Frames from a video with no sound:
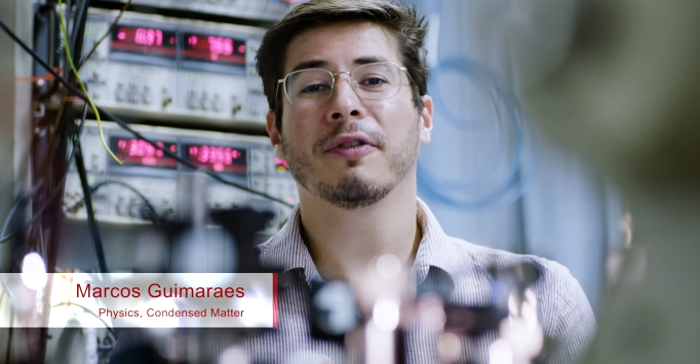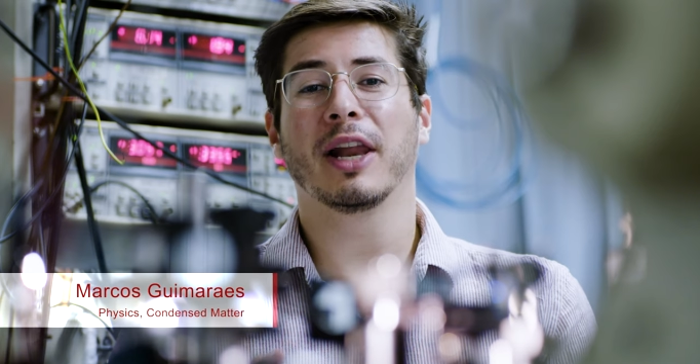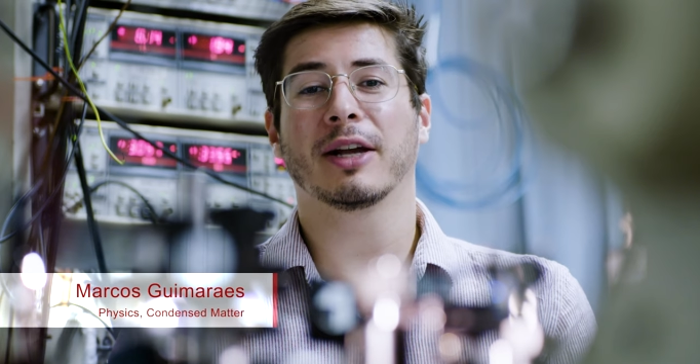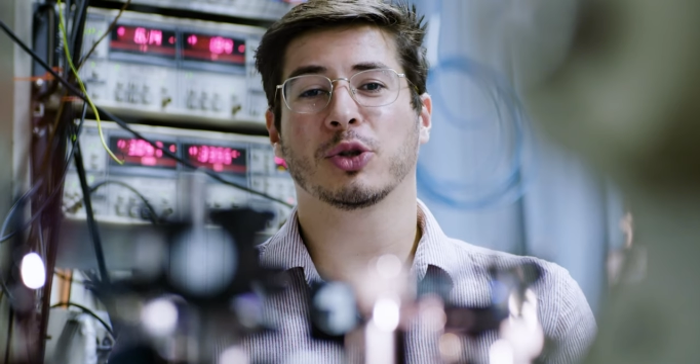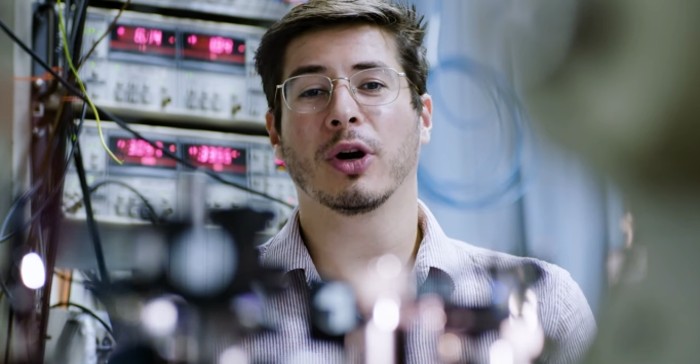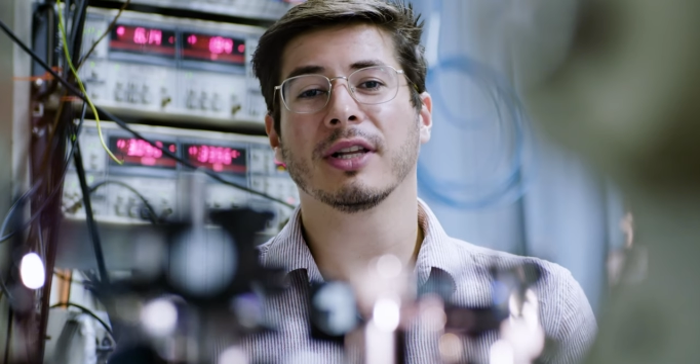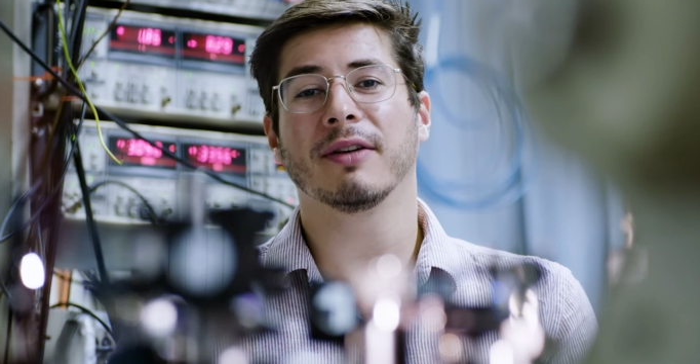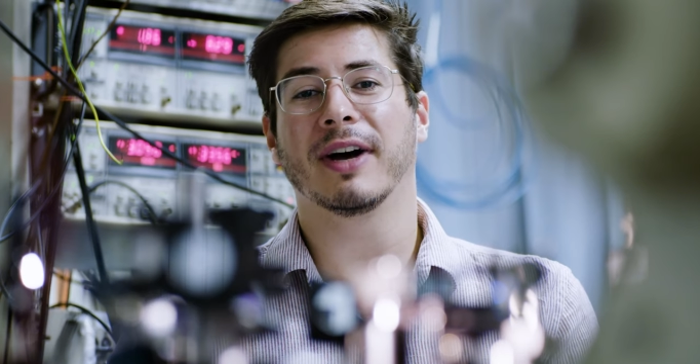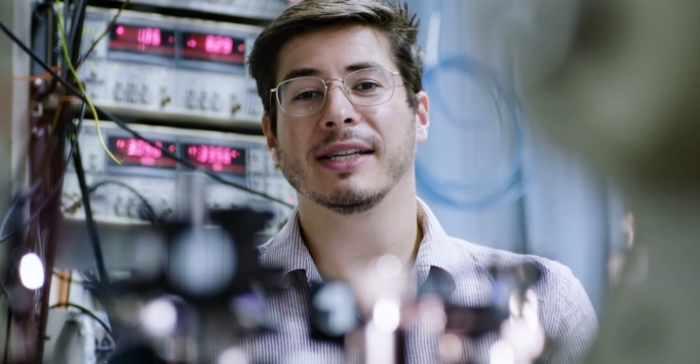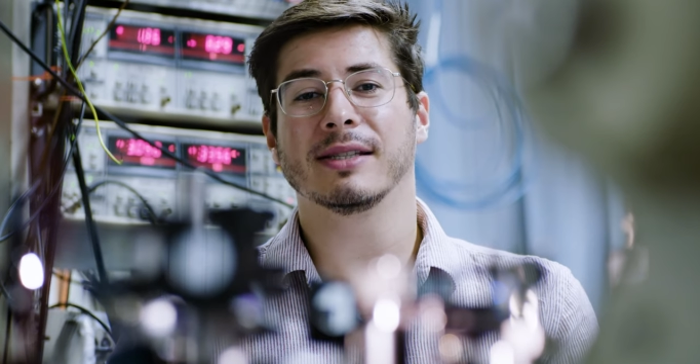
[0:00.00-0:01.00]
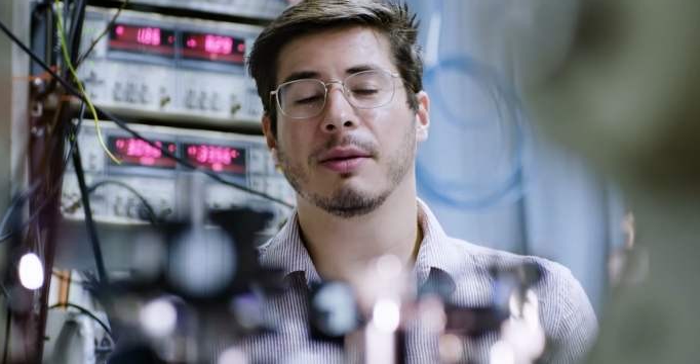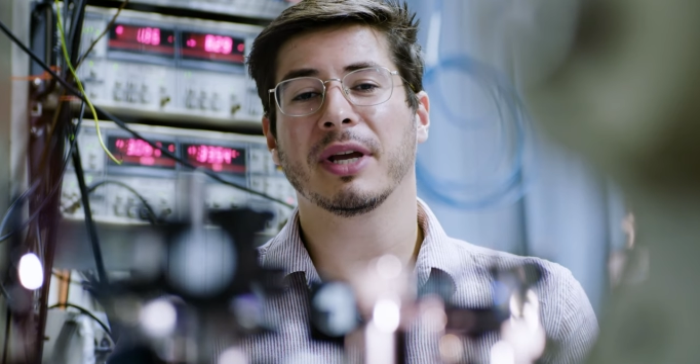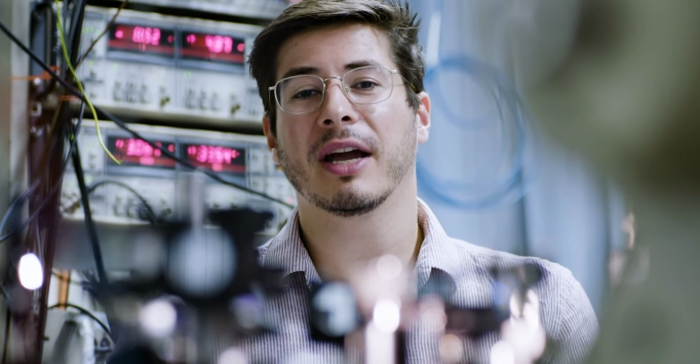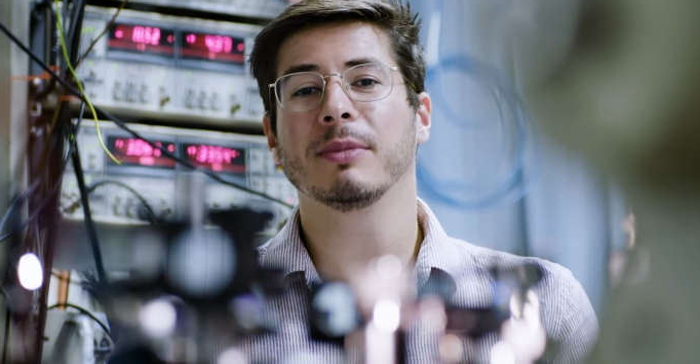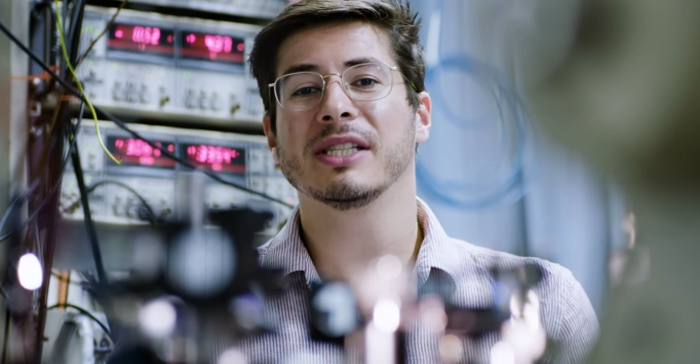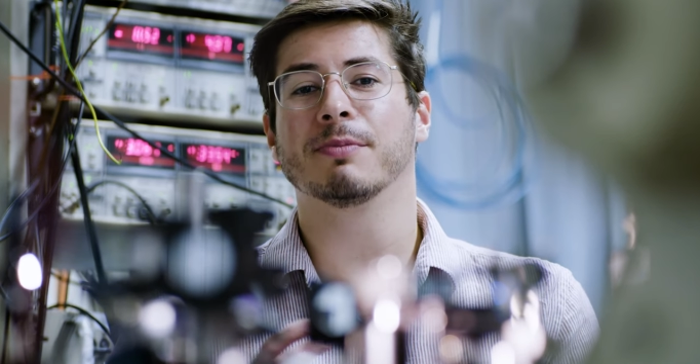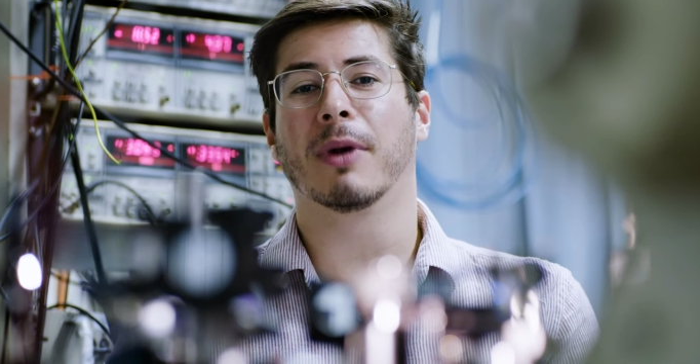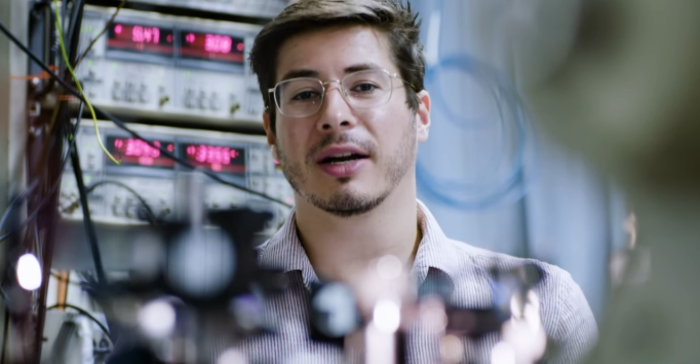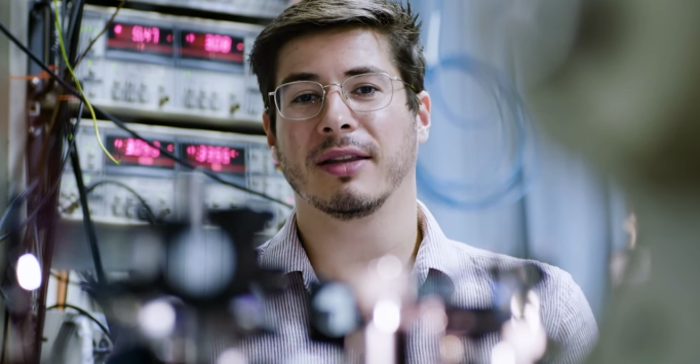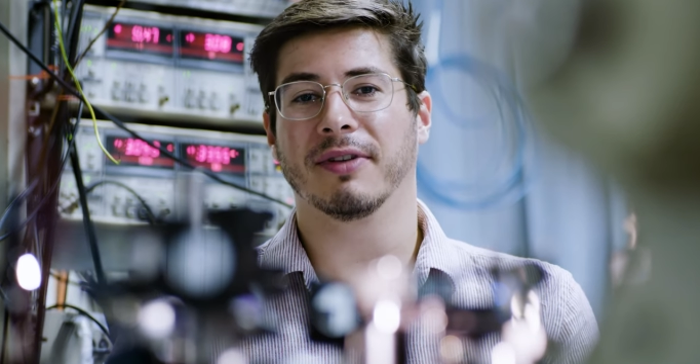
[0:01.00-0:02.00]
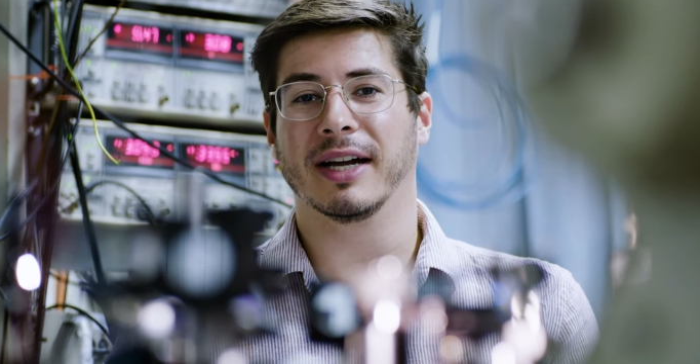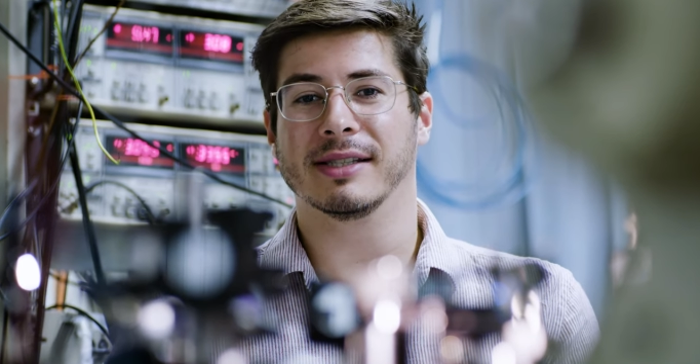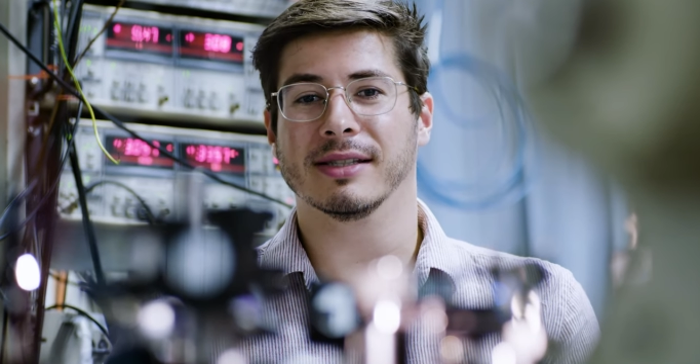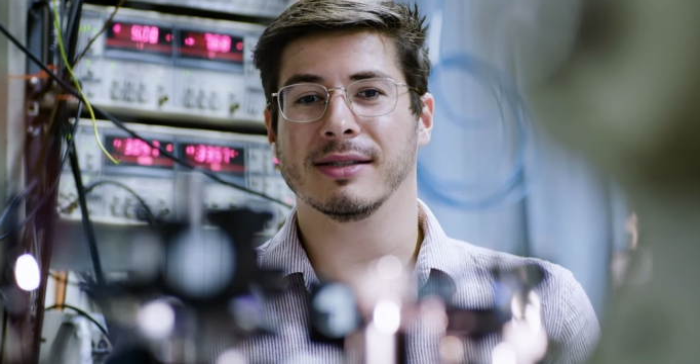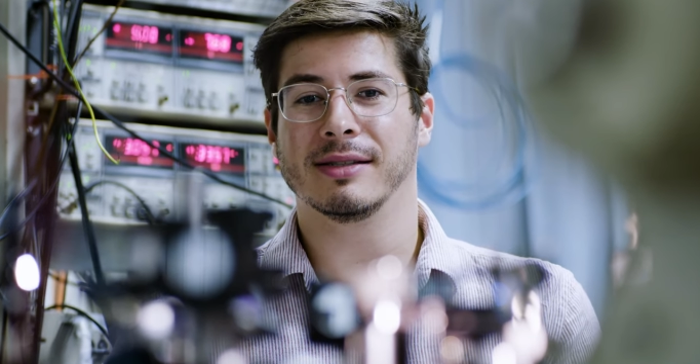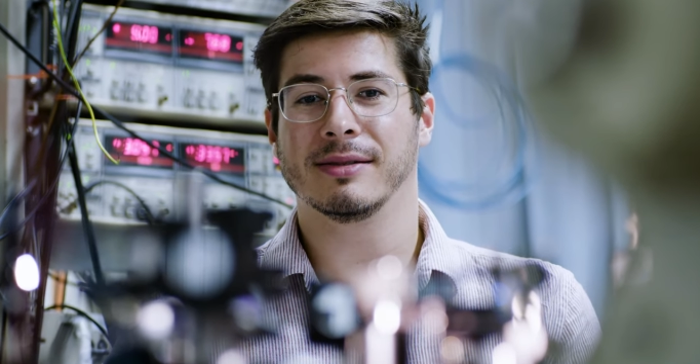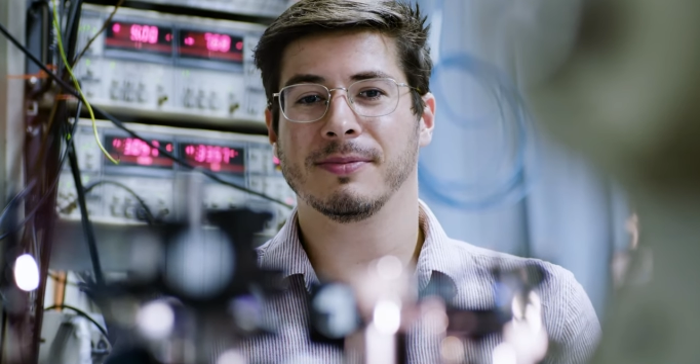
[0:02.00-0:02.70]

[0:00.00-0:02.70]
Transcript: of electronic devices are becoming smart devices.